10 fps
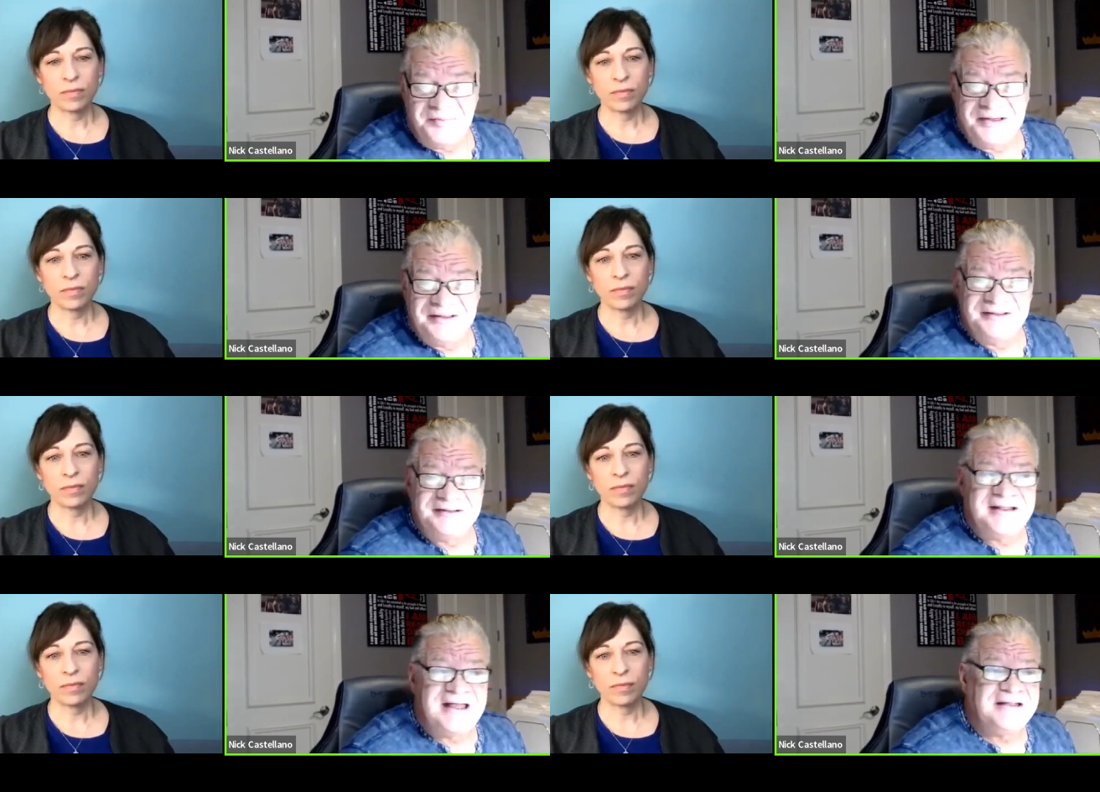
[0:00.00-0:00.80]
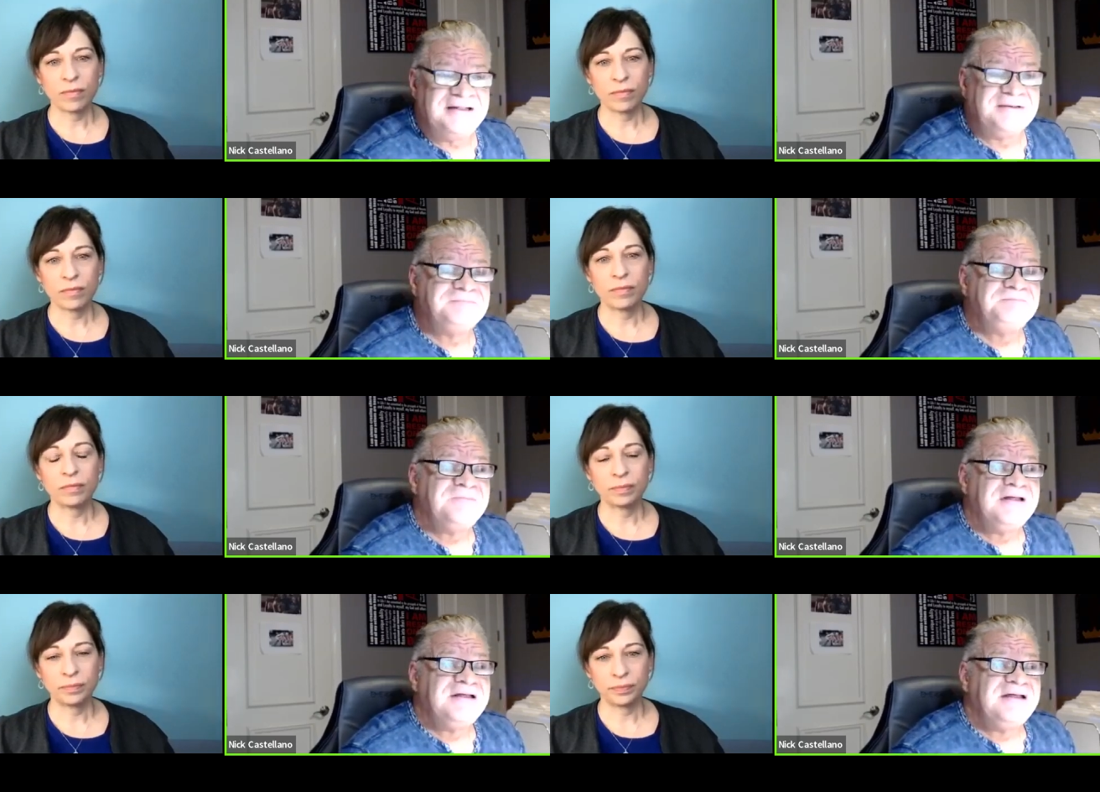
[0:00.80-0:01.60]
Speaker 1: being an Italian
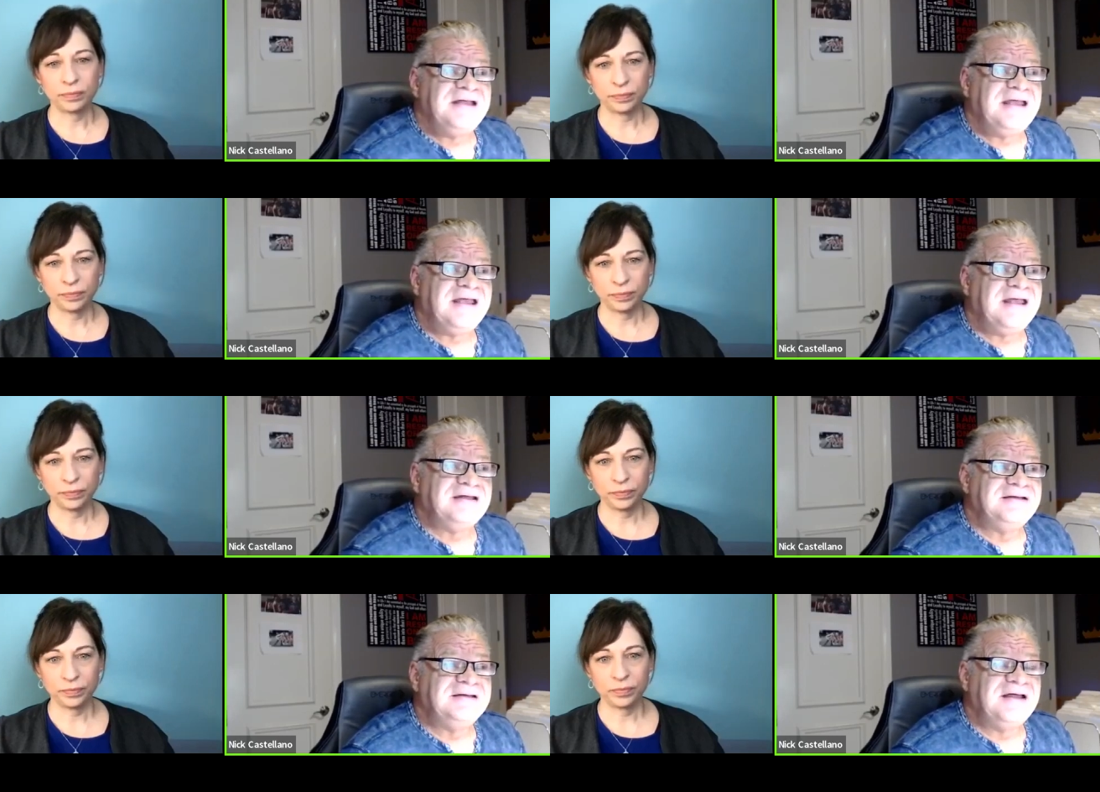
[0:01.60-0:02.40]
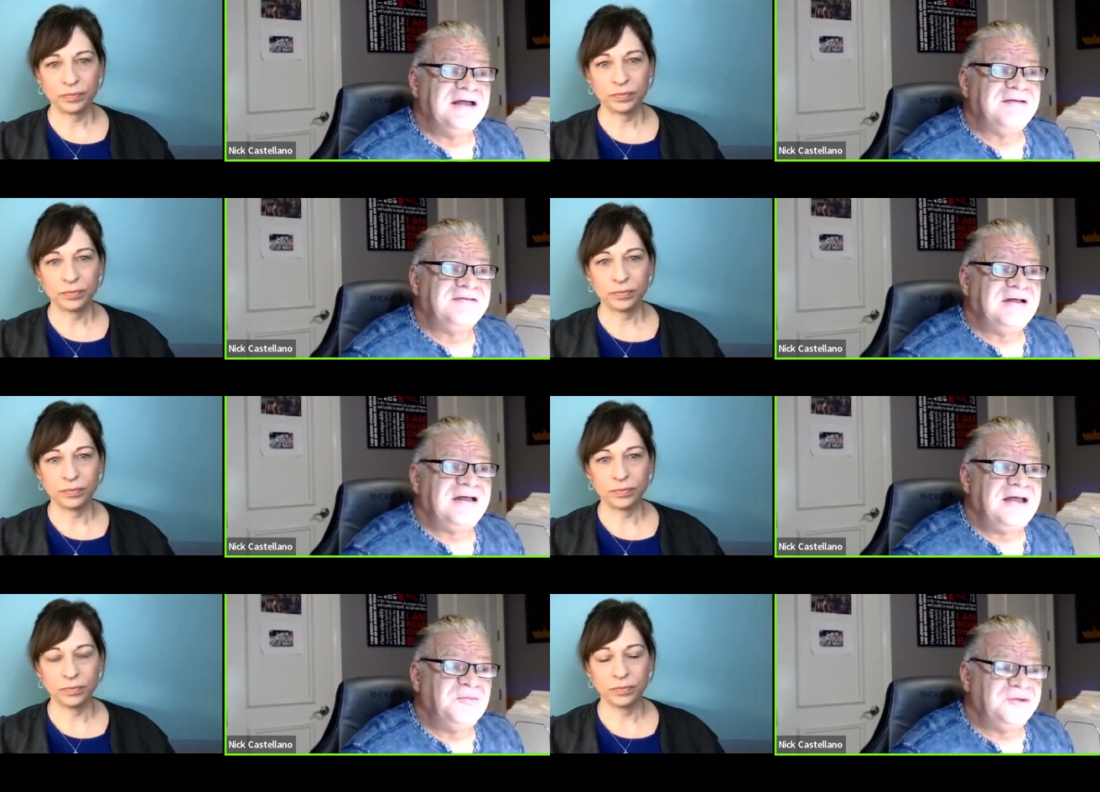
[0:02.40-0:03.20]
and uh,
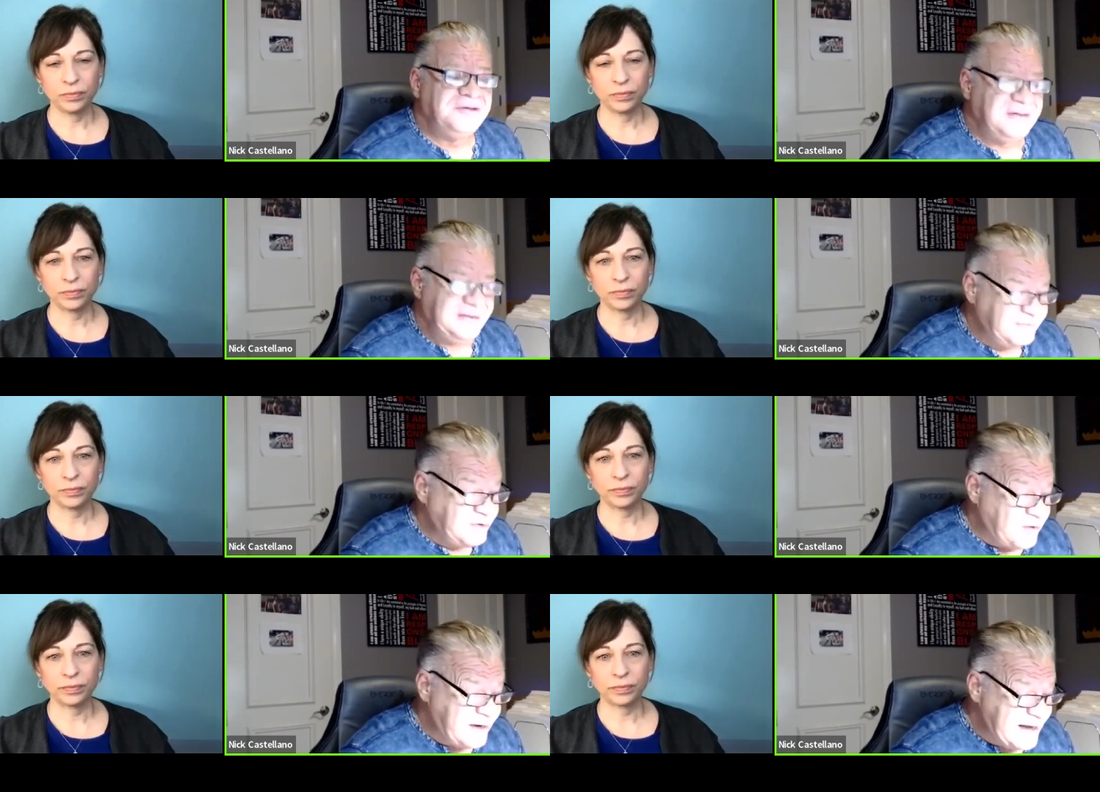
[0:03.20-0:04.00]
I would, even though I